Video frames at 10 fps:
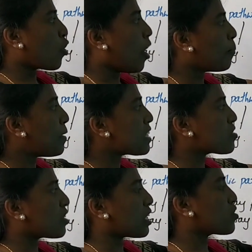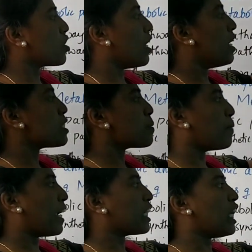complex structures
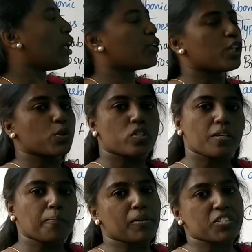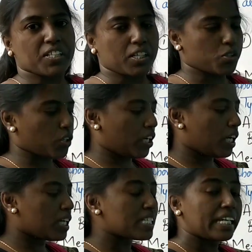break down into simple
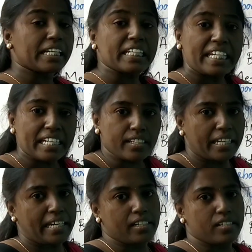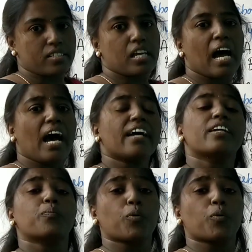structures, it yields or it